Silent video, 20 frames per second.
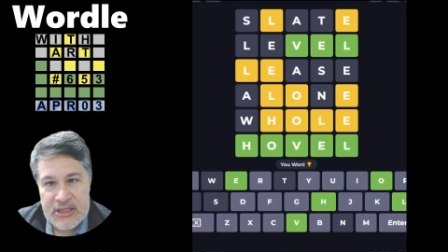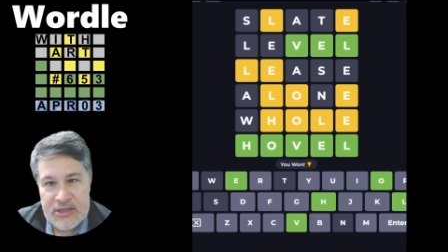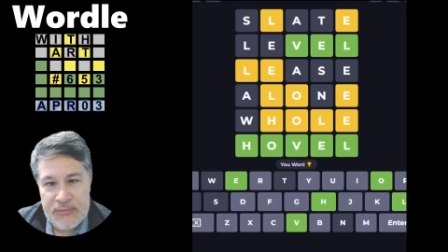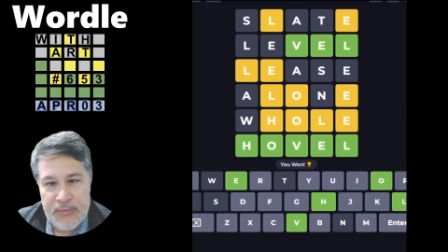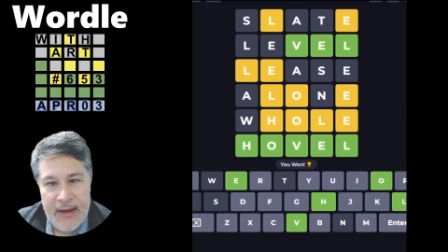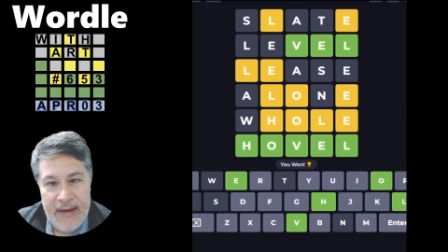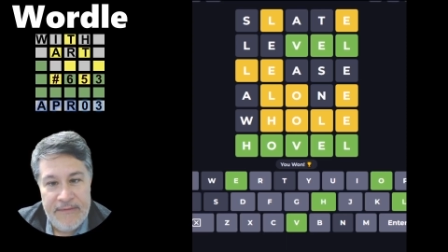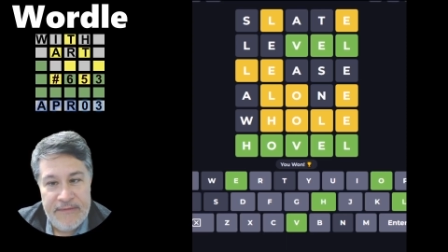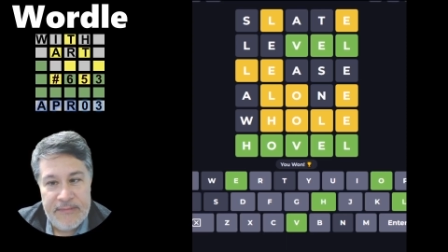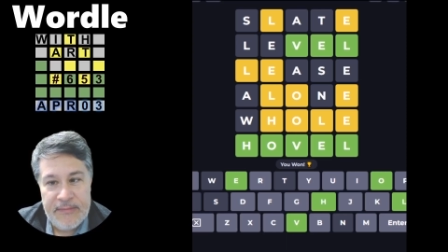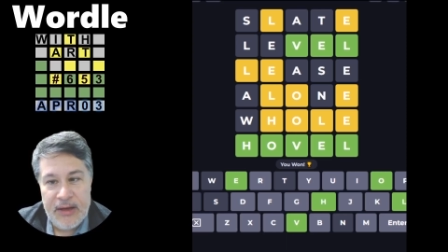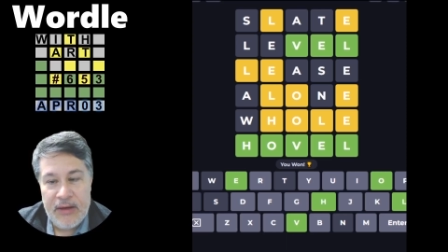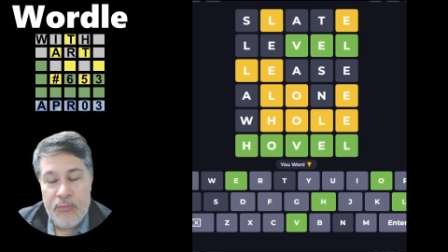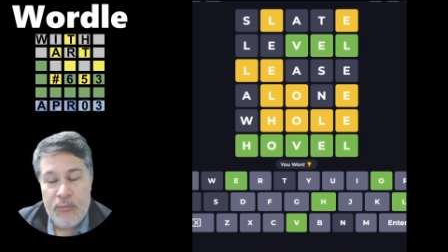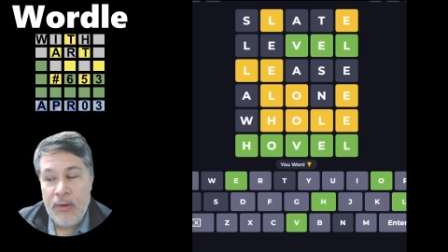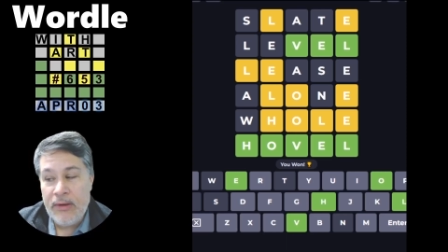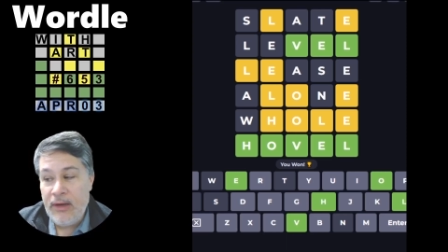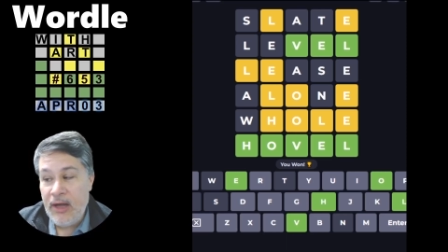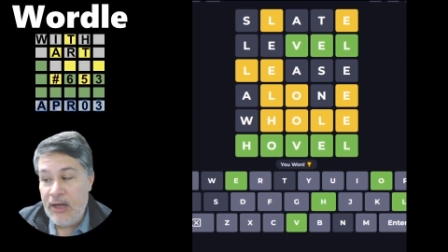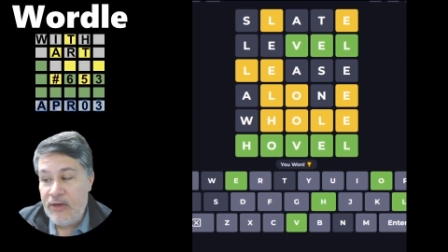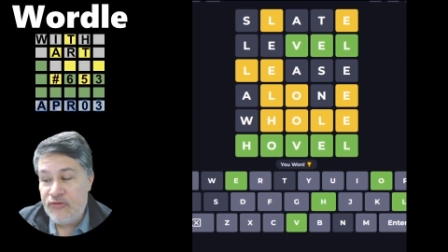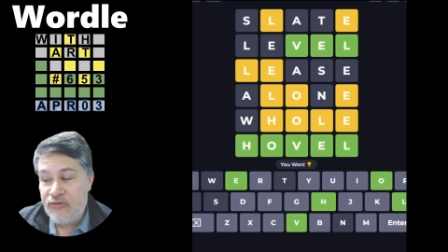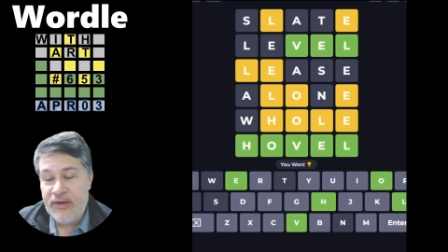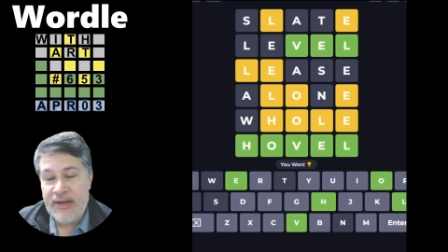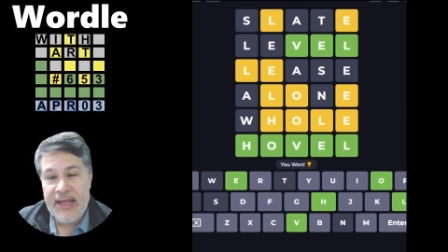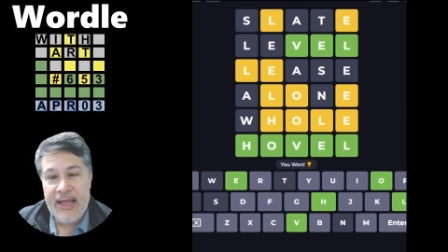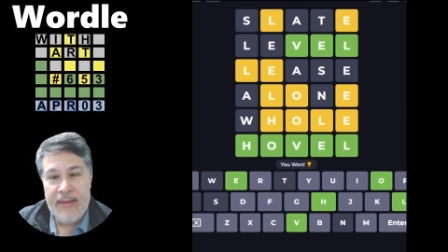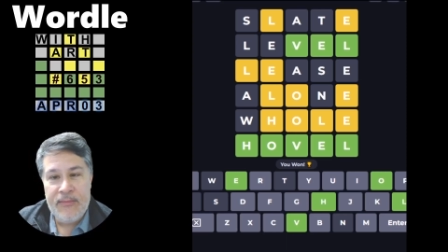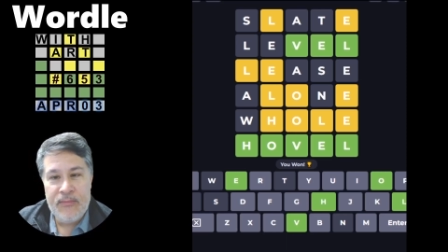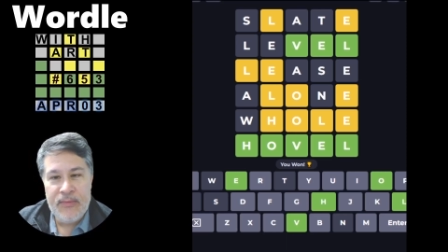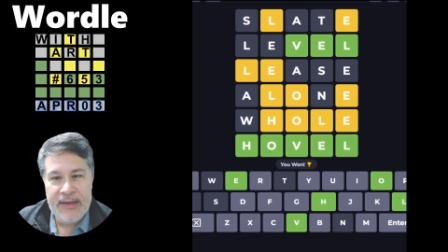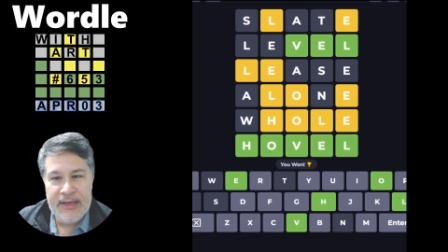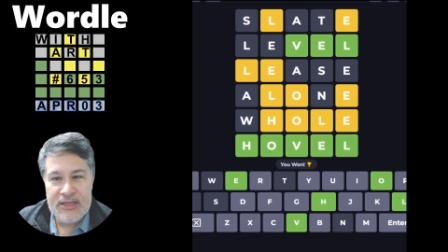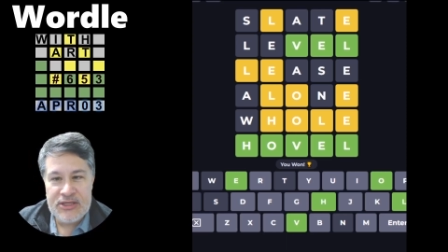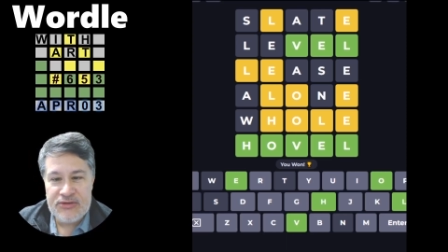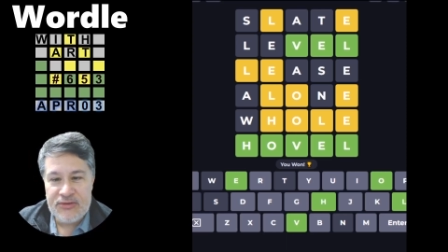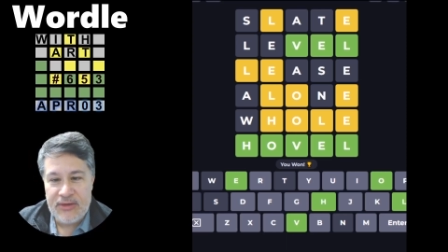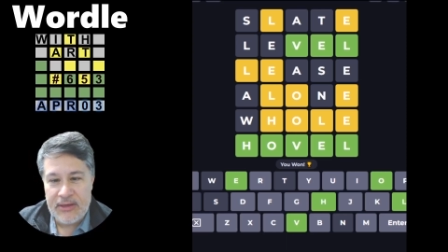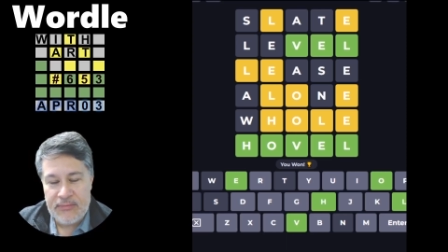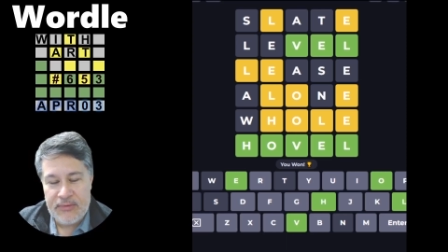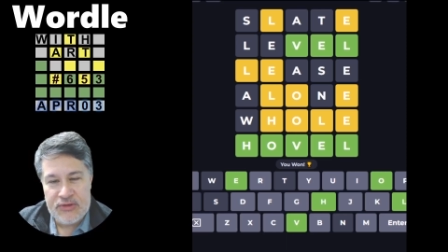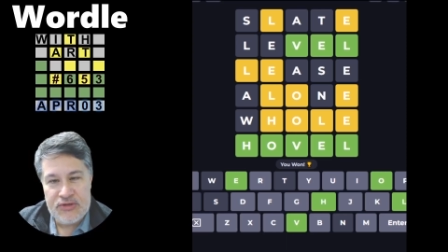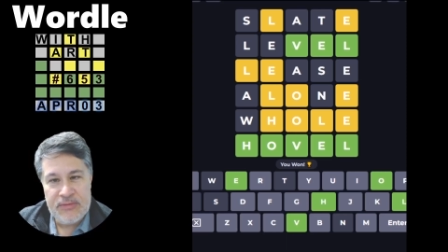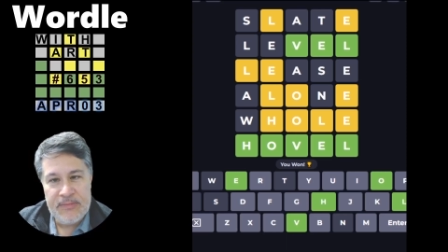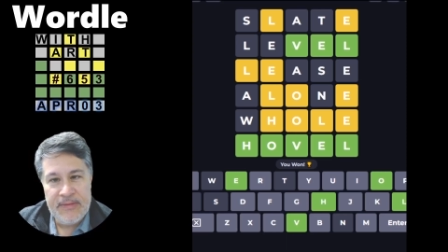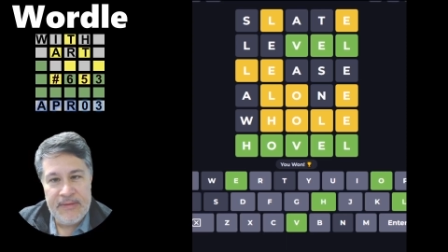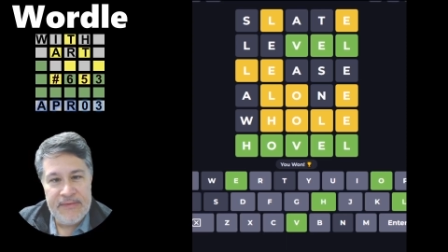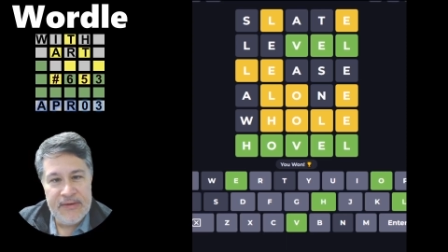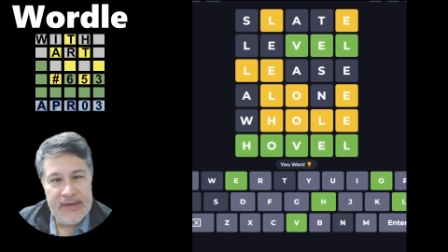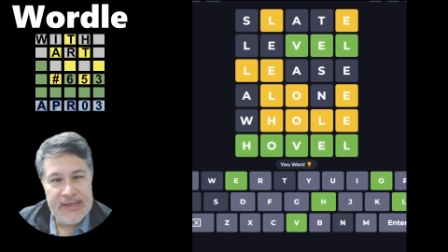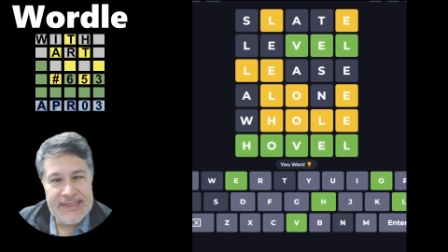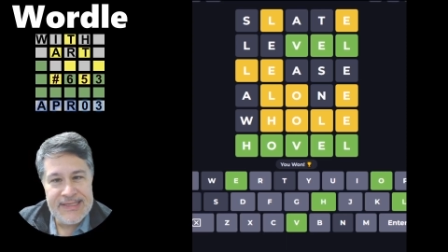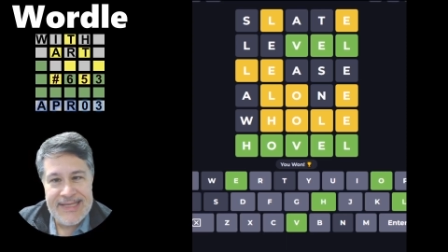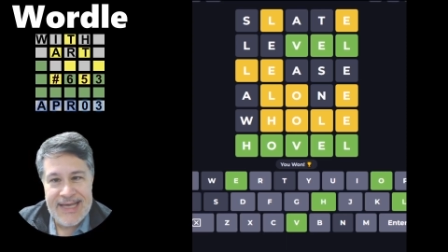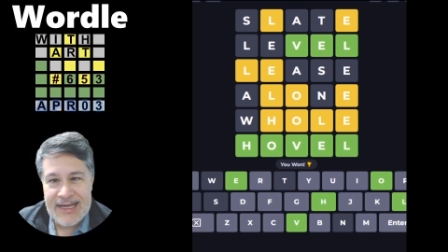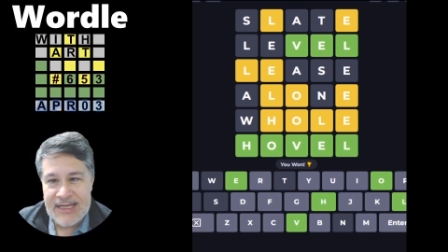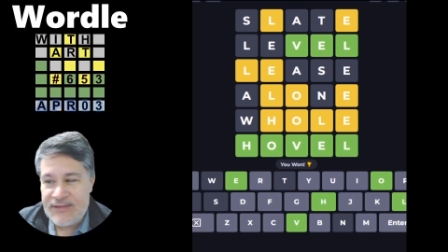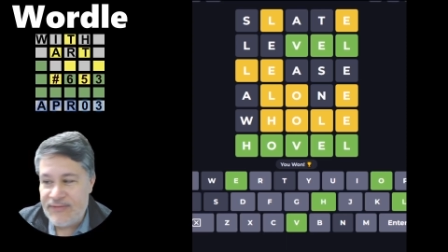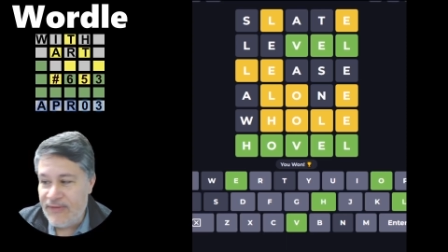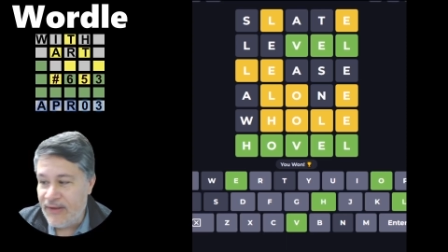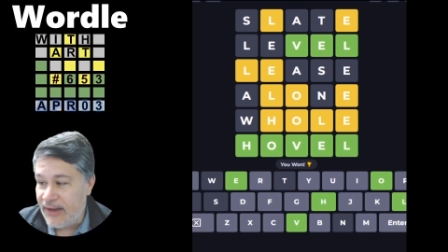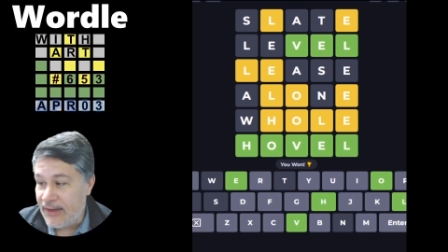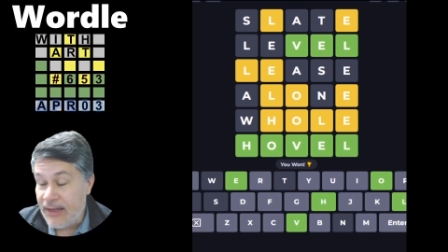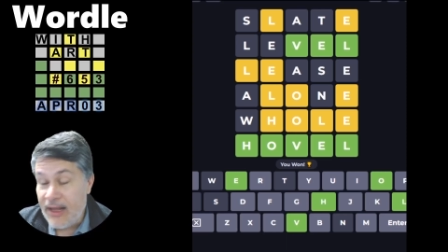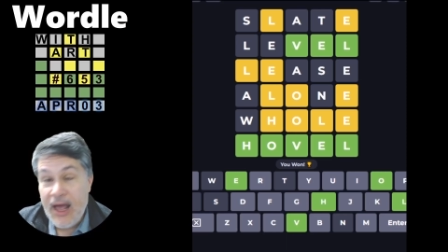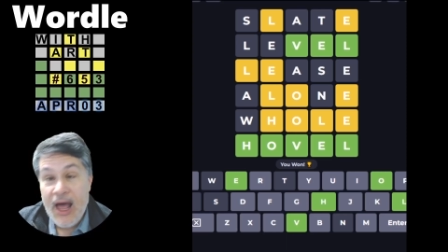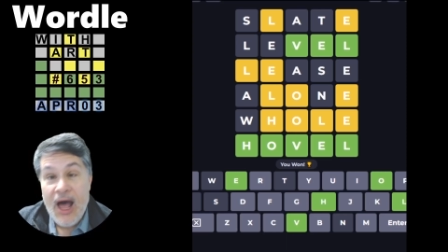away from a 100-game winning streak, which would be very satisfying.